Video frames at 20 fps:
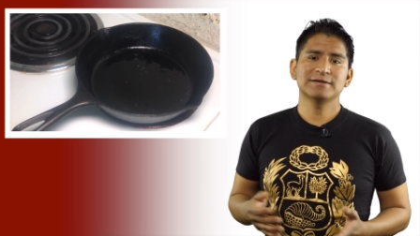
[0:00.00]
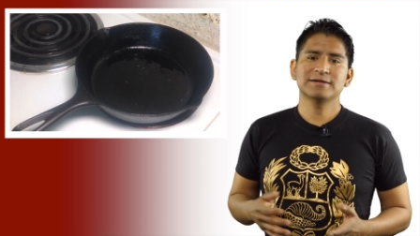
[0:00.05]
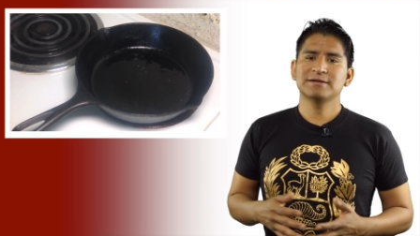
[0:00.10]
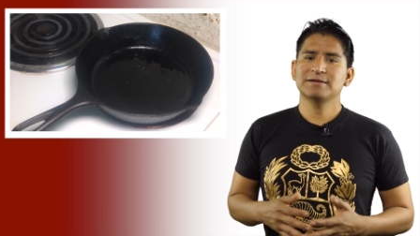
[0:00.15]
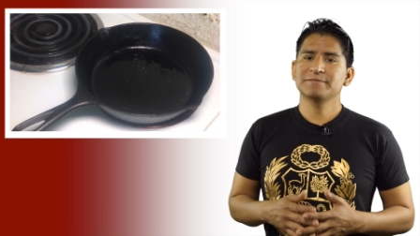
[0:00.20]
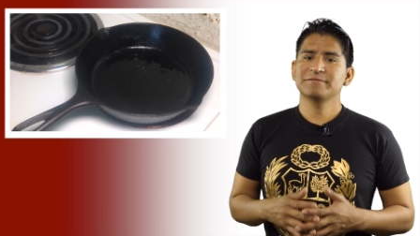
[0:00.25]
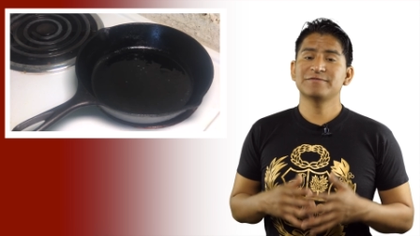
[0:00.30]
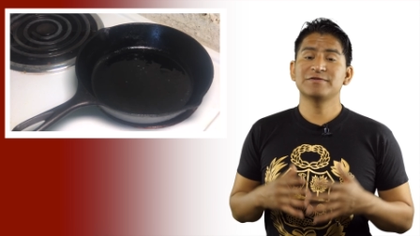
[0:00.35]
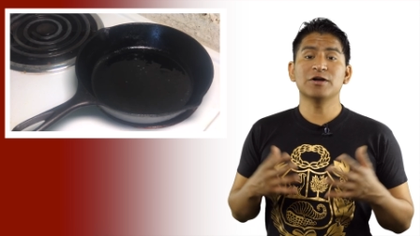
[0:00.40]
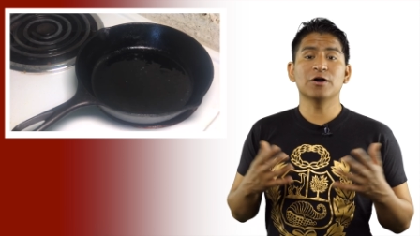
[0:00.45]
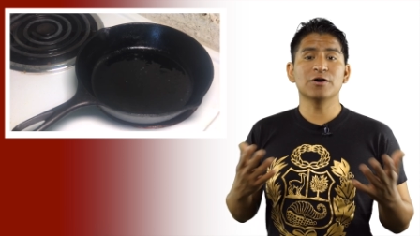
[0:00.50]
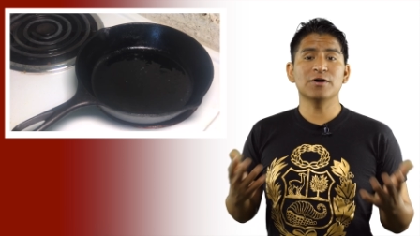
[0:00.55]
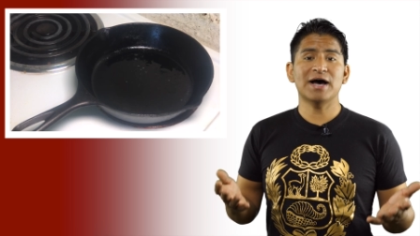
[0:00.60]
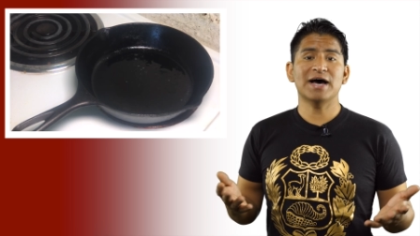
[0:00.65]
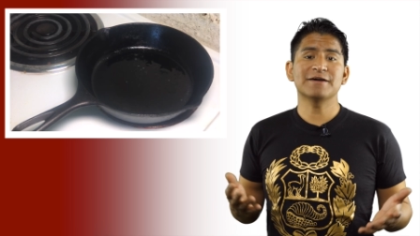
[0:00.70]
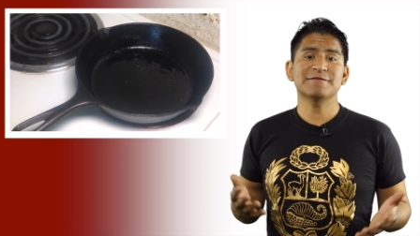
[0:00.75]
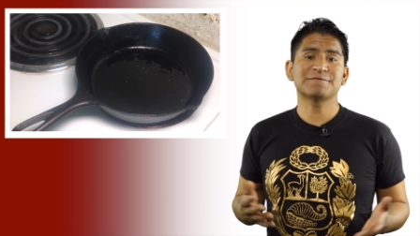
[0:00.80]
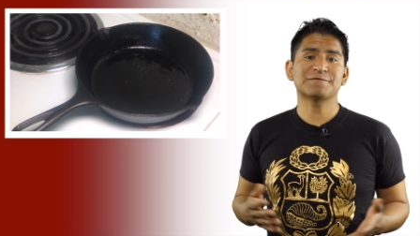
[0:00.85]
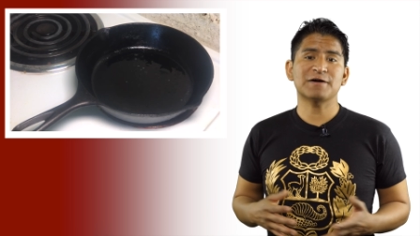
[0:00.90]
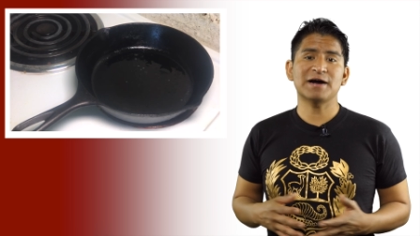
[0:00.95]
If you
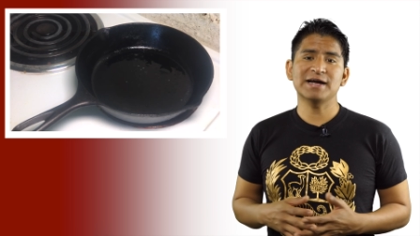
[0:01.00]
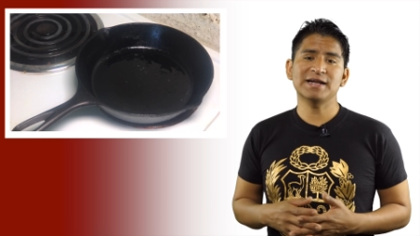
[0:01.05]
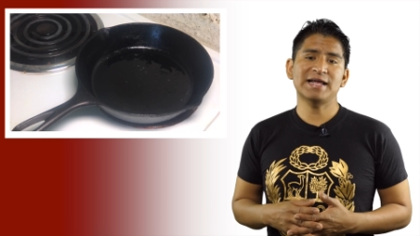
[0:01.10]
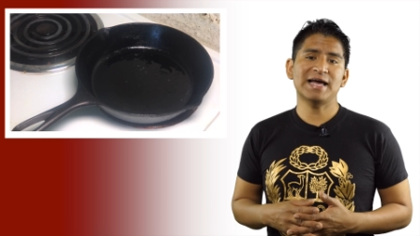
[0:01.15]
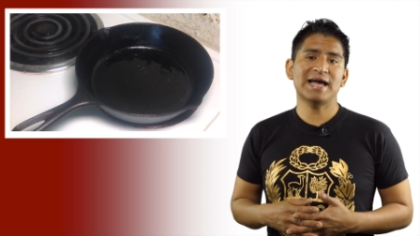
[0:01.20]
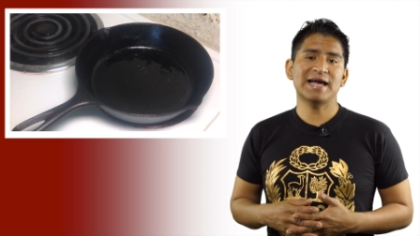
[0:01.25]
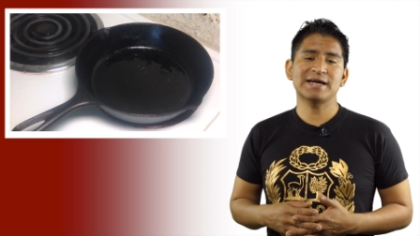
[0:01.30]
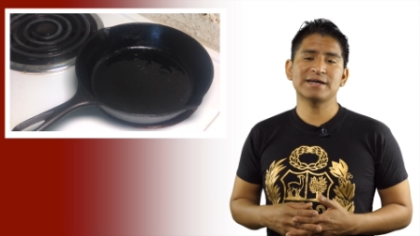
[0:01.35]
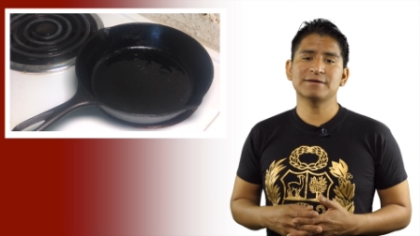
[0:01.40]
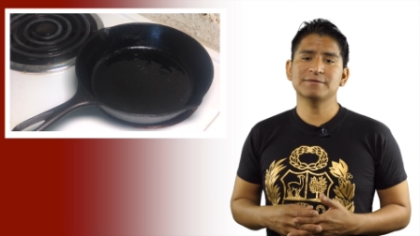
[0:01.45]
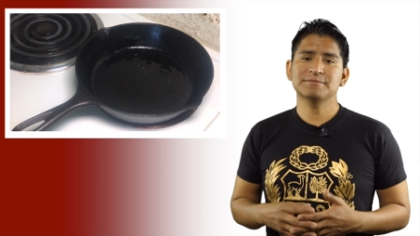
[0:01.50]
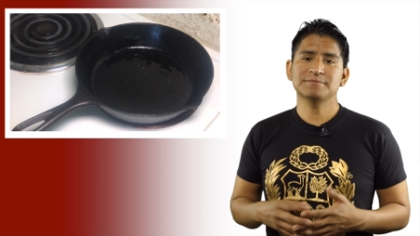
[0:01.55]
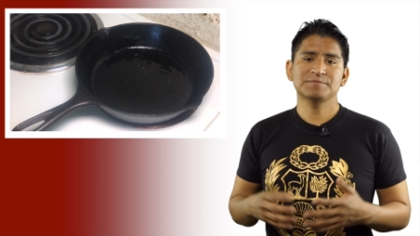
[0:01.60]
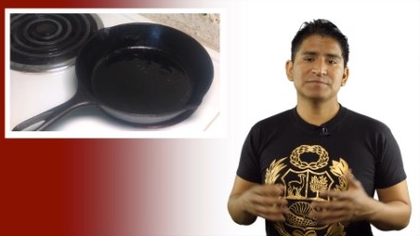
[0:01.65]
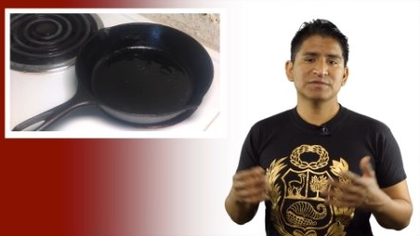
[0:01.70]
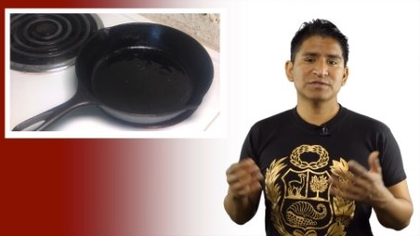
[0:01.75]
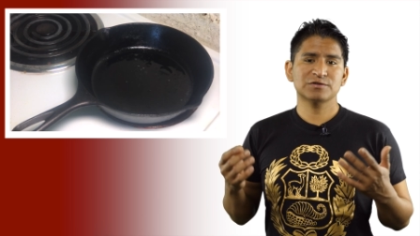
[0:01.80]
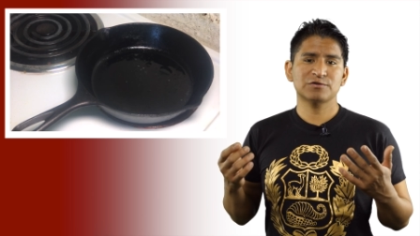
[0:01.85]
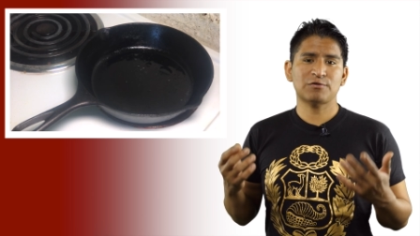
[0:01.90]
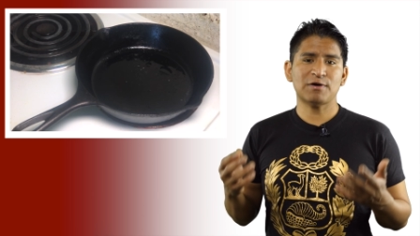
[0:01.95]
don't know how to fry an egg,
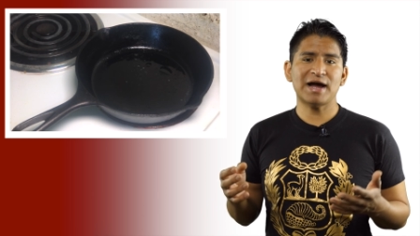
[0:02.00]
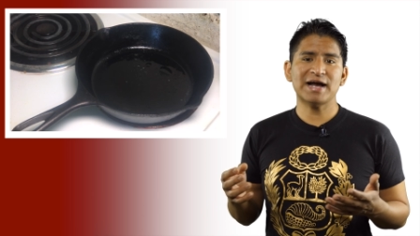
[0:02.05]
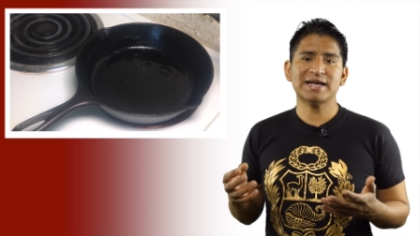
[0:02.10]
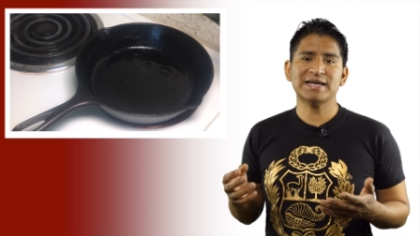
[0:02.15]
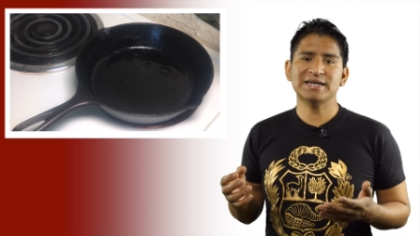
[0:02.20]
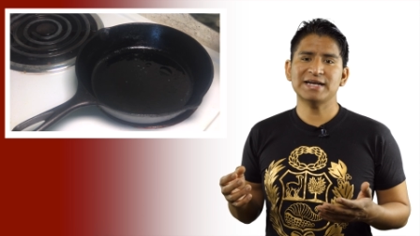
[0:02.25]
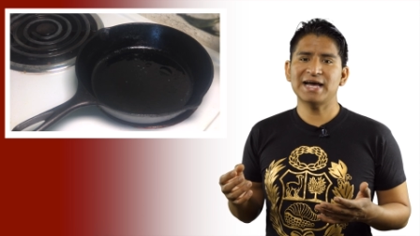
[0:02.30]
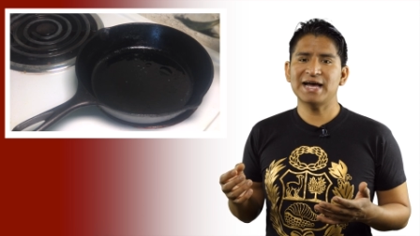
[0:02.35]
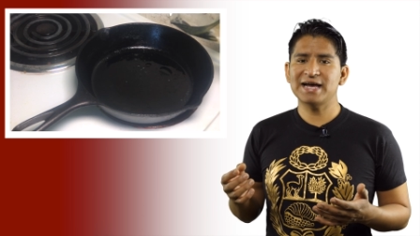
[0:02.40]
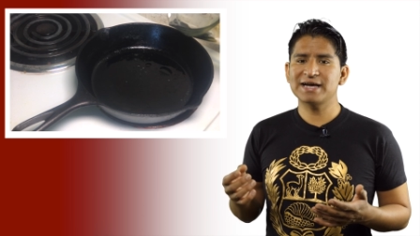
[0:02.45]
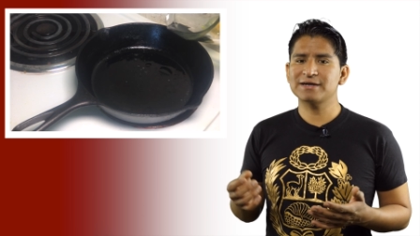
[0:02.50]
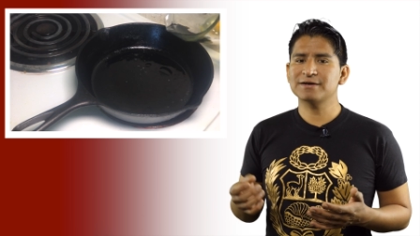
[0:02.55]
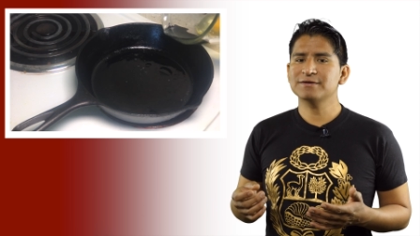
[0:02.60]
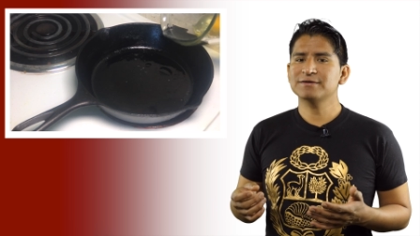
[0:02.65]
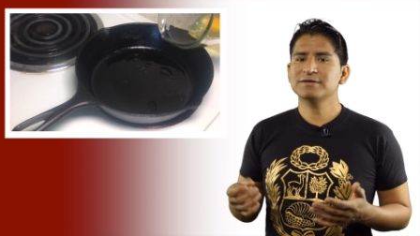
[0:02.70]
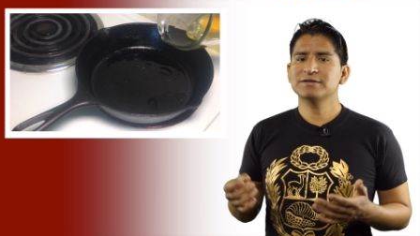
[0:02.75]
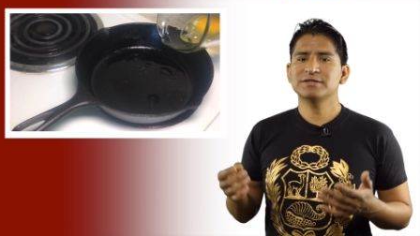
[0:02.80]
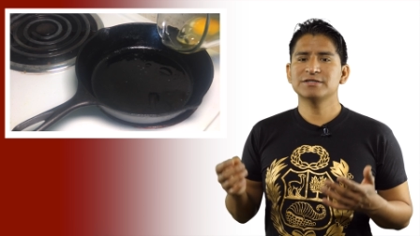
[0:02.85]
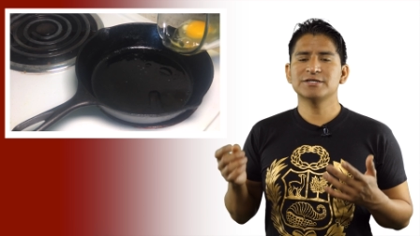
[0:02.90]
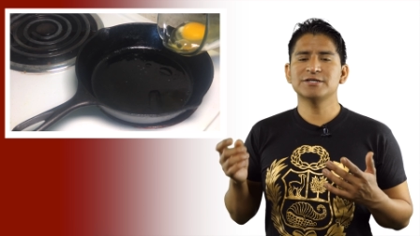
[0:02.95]
crack an
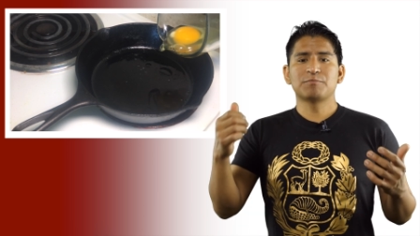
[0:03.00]
egg,